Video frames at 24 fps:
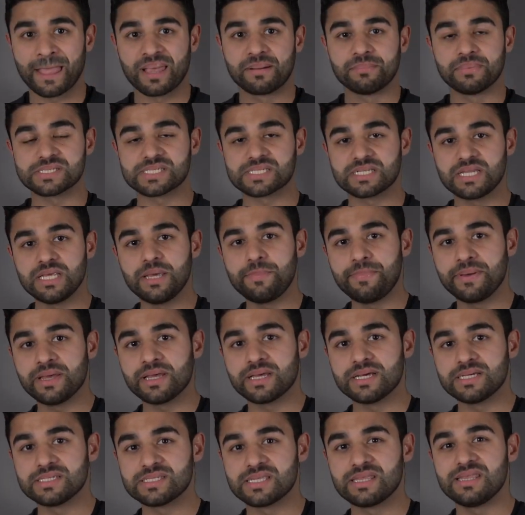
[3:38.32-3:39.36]
But sleeping
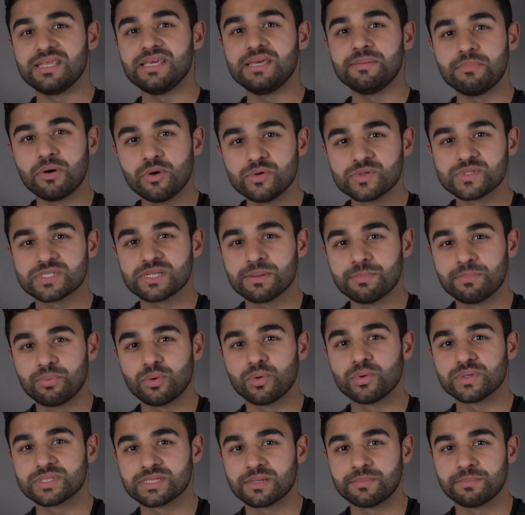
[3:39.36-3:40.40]
is the most
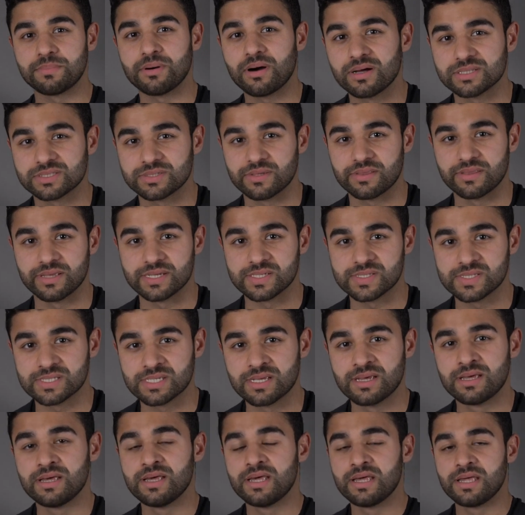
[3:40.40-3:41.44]
important part to this.
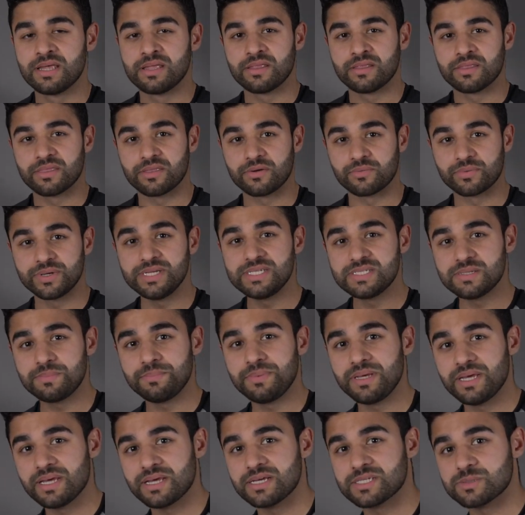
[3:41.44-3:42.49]
The reason
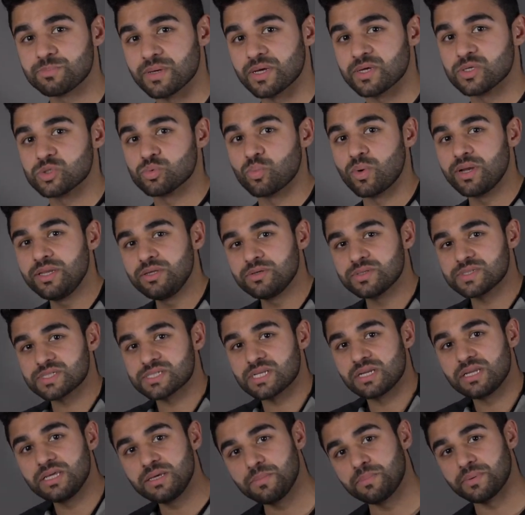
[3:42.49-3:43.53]
being is because when you're
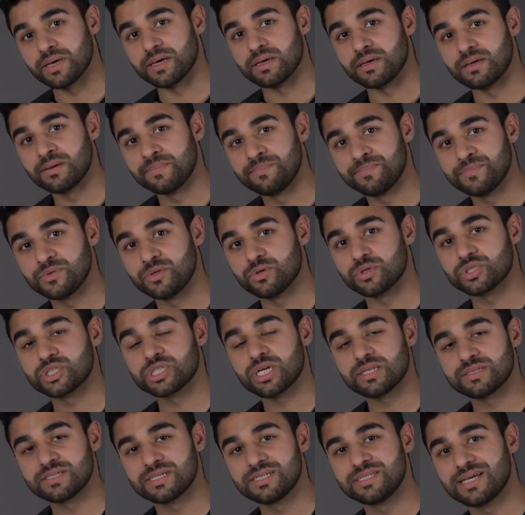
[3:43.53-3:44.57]
sleeping, you're
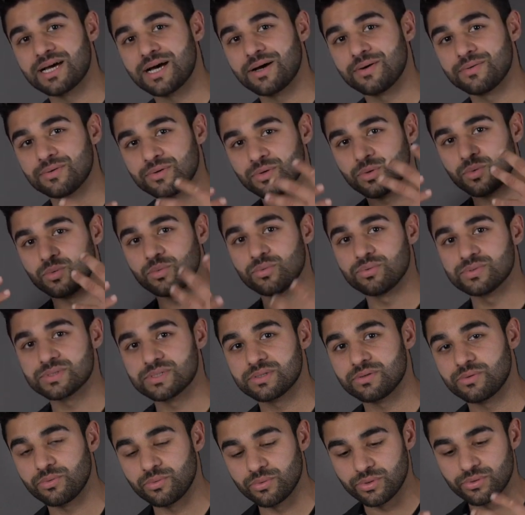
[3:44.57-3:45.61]
shutting down
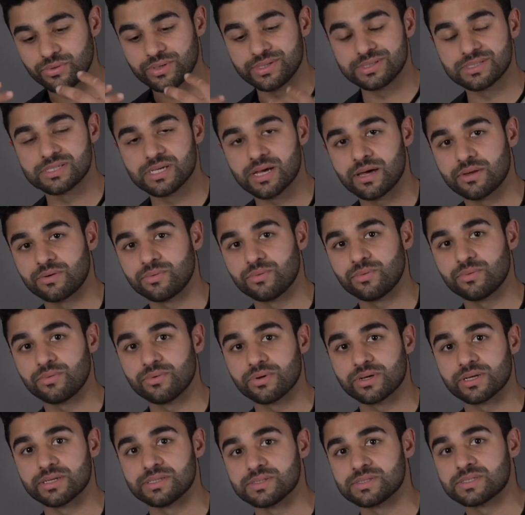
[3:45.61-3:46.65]
all your internal
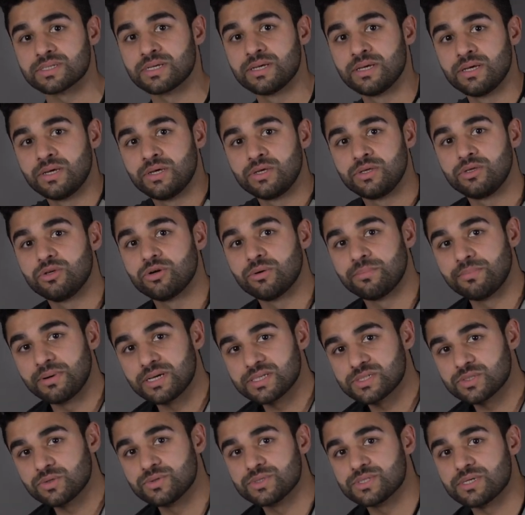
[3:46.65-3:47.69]
organs. Your
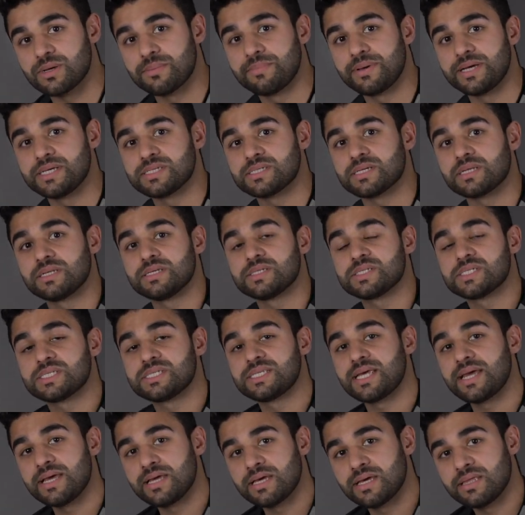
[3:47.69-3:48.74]
muscles are basically
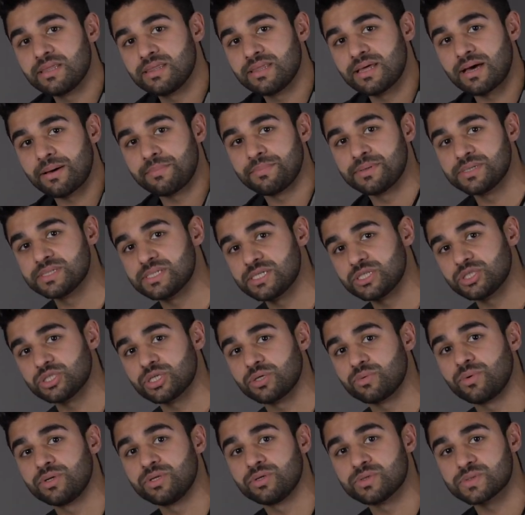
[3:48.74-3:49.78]
staying in that
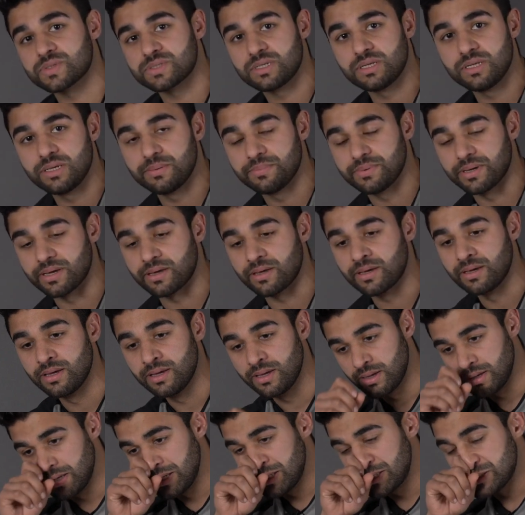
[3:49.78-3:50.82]
position when you're sleeping.
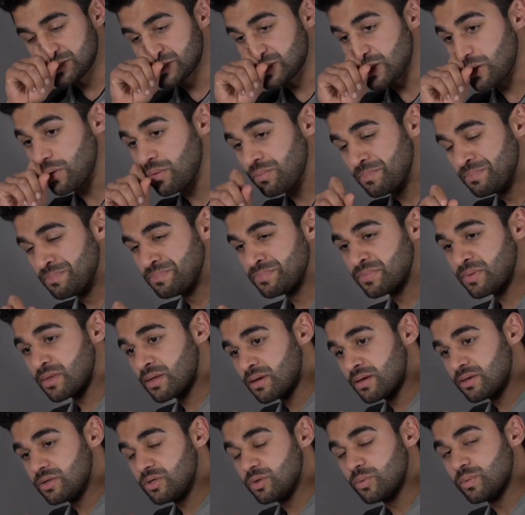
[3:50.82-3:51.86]
So
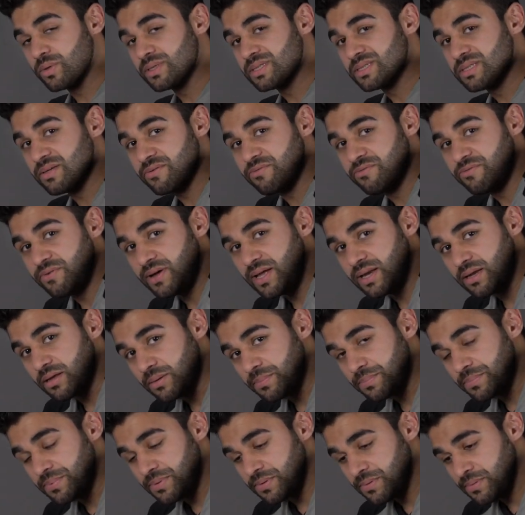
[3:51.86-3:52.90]
you will
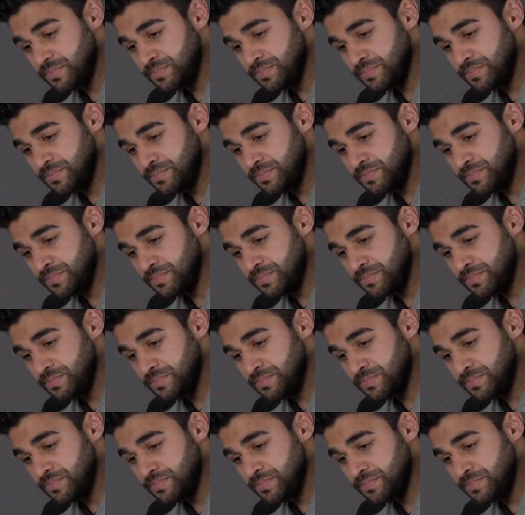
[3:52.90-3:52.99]
develop